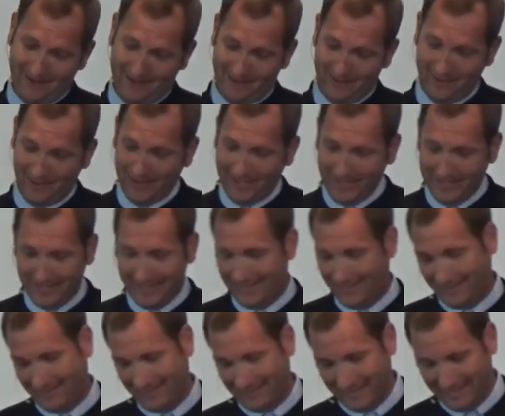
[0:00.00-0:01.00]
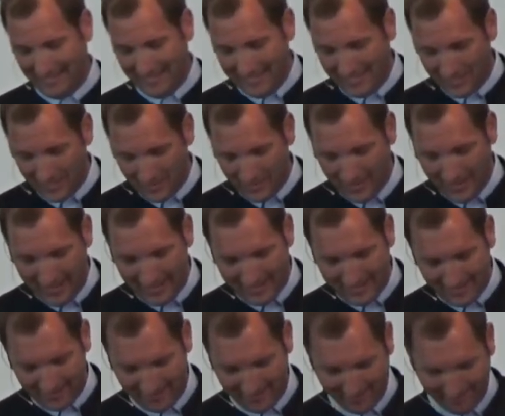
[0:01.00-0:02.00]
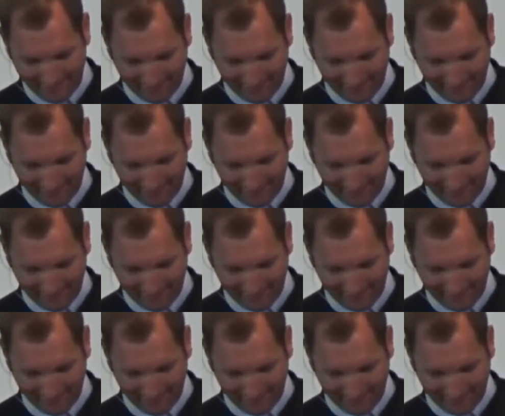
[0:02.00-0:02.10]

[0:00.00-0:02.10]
Well, he didn't do that either.